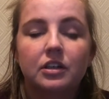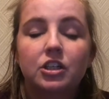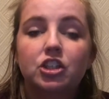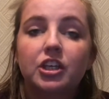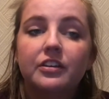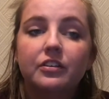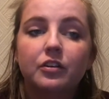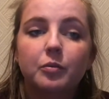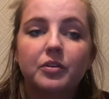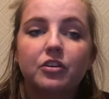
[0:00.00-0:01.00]

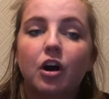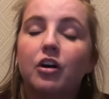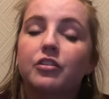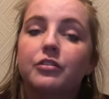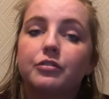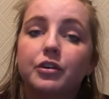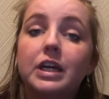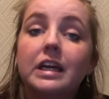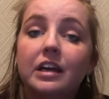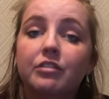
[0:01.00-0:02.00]
Jesus was God's free
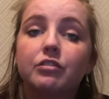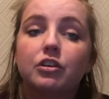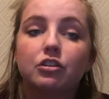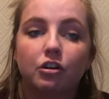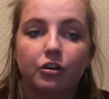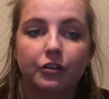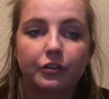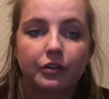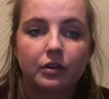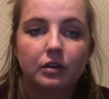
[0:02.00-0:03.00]
gift to us.